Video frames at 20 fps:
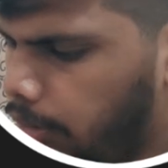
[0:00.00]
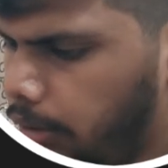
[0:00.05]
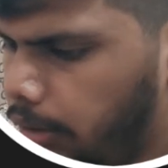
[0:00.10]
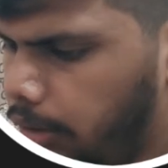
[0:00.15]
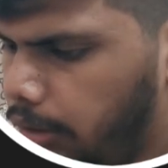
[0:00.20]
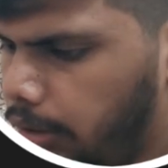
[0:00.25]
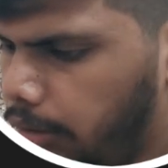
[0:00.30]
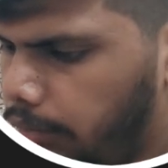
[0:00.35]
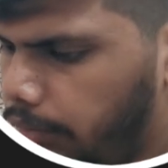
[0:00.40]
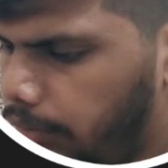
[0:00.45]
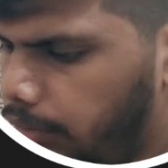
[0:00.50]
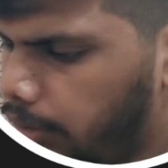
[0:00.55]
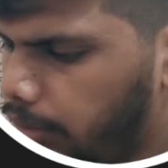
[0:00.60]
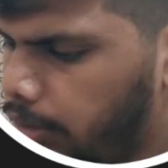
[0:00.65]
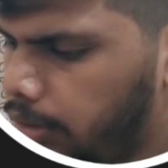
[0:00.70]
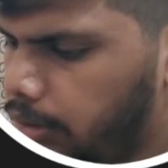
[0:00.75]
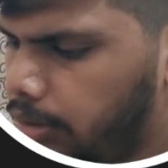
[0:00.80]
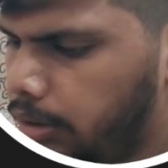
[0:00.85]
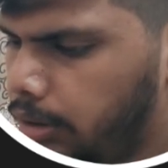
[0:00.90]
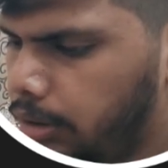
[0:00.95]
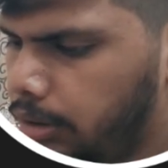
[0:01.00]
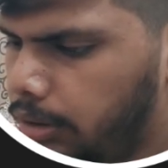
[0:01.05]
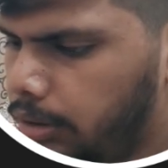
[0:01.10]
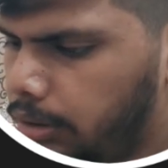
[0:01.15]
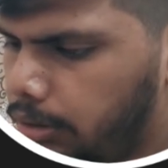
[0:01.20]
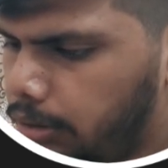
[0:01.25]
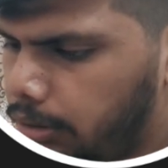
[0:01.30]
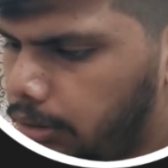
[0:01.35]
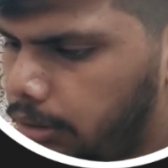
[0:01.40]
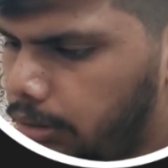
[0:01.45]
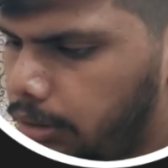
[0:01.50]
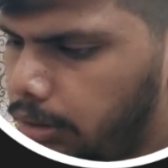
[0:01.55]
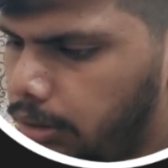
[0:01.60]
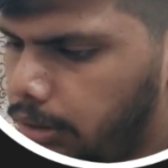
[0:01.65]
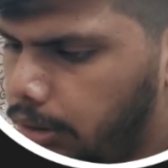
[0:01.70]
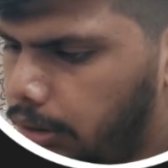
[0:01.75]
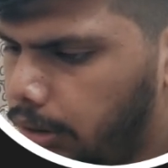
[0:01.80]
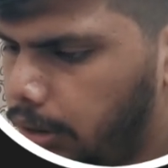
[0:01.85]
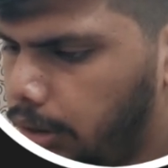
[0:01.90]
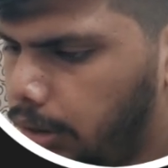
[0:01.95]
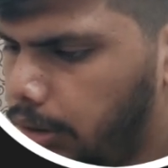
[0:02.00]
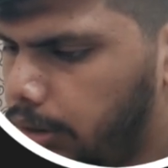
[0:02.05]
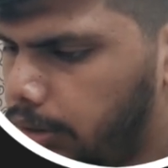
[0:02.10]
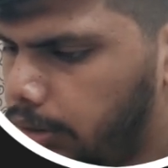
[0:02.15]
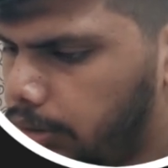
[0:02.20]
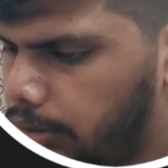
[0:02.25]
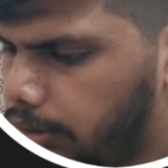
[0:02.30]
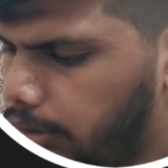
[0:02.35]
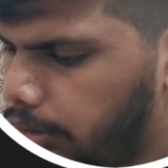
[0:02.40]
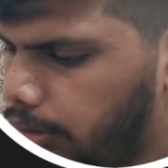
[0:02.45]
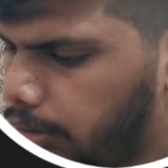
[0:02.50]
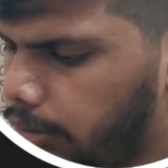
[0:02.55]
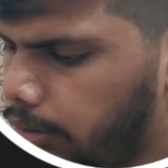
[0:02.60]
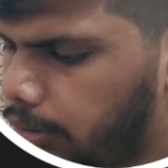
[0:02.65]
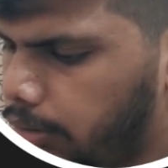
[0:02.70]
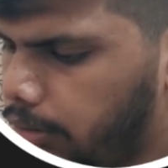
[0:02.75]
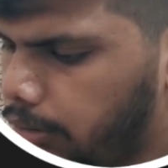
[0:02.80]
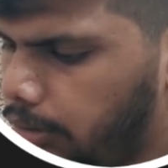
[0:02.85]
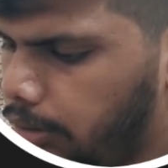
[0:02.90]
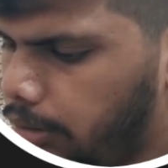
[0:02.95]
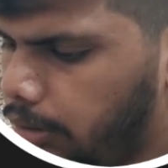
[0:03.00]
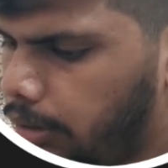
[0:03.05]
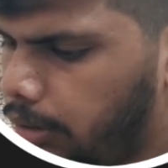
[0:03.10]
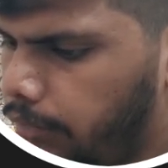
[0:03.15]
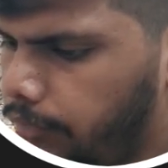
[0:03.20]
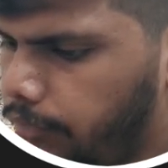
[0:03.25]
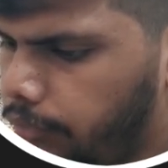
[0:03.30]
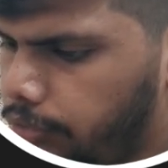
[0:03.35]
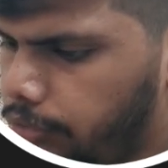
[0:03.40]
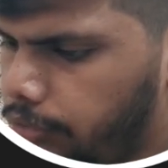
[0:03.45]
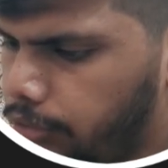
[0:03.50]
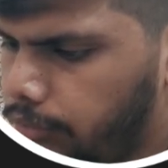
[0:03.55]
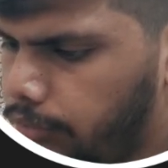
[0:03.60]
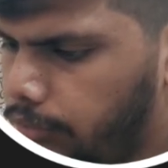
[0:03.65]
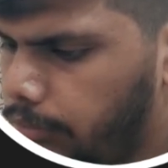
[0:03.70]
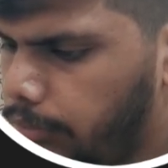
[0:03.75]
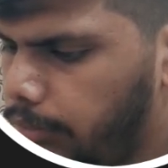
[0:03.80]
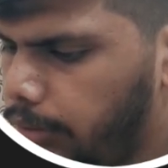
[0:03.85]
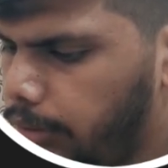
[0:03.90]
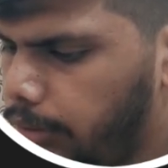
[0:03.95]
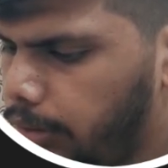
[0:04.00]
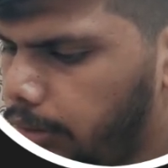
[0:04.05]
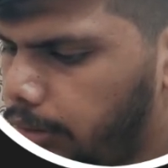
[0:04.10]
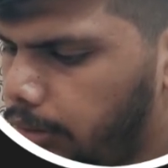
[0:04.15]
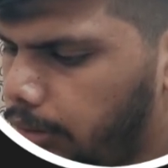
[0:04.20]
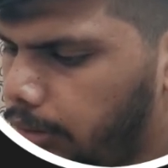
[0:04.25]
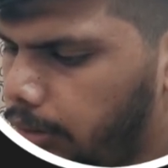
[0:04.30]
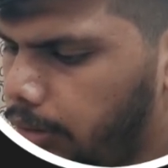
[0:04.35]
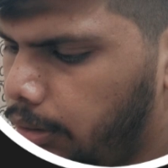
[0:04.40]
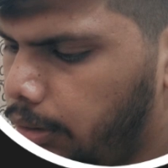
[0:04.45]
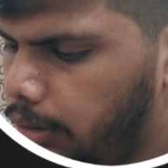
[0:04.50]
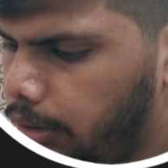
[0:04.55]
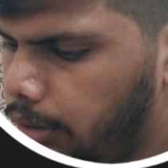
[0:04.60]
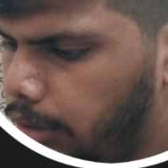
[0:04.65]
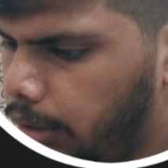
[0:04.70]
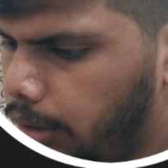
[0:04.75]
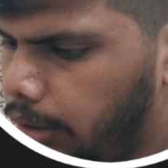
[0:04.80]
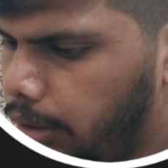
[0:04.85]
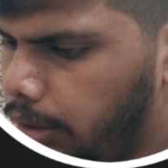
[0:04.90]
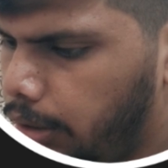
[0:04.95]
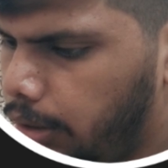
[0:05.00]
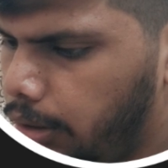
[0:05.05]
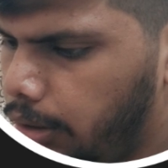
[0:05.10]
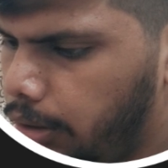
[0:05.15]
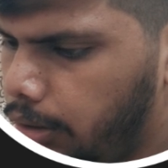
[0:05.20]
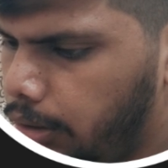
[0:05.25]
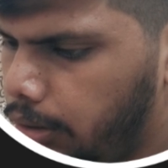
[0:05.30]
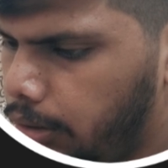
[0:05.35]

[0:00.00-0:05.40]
add event listener, click listener, and function will be handle